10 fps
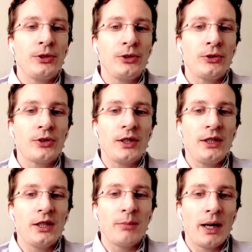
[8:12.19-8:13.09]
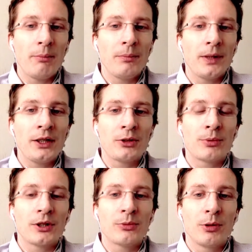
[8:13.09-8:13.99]
use the EMM
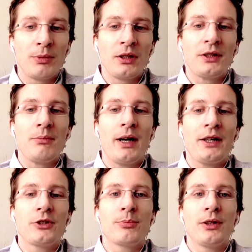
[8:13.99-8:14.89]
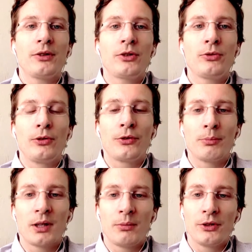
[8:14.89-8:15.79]
Enterprise Mobility Management tool
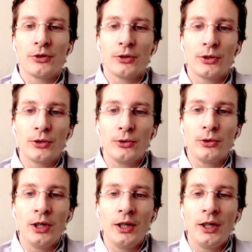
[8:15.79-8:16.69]
from WSO2